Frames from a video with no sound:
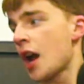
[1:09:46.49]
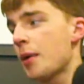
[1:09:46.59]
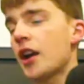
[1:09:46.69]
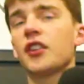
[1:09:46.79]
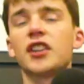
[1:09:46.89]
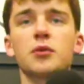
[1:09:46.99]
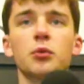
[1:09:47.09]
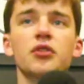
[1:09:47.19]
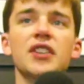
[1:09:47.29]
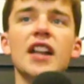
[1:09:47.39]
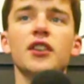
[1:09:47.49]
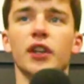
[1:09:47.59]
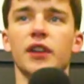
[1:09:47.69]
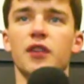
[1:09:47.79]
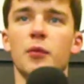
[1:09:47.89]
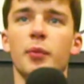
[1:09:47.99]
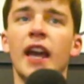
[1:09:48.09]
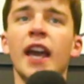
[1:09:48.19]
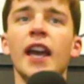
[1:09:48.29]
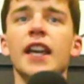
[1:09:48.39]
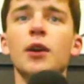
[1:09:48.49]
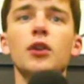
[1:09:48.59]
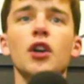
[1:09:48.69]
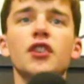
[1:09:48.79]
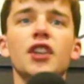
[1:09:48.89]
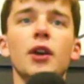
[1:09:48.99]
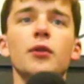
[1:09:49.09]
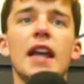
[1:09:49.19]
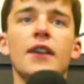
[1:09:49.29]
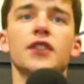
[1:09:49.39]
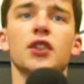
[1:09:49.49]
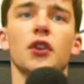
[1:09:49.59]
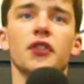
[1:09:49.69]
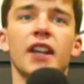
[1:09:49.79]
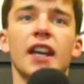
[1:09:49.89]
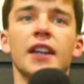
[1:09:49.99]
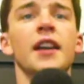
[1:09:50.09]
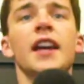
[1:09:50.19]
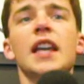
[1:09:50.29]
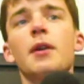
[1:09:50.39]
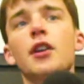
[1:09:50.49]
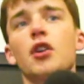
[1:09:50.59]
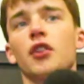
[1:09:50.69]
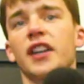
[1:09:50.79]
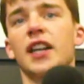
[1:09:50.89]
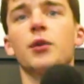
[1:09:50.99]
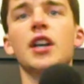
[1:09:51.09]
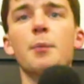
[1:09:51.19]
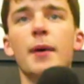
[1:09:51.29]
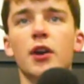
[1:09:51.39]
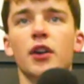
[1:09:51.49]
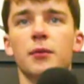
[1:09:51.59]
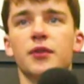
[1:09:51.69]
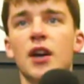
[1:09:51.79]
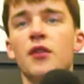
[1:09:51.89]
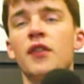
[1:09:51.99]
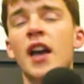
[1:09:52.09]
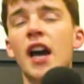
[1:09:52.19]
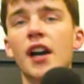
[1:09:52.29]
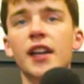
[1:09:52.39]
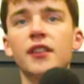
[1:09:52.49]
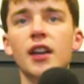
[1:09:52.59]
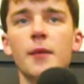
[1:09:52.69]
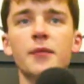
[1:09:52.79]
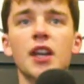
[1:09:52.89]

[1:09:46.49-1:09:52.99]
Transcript: Perisic will stand on it for a bit. He'll look to go left to cross it in. He won't cross it in. He'll cut back on himself and end up,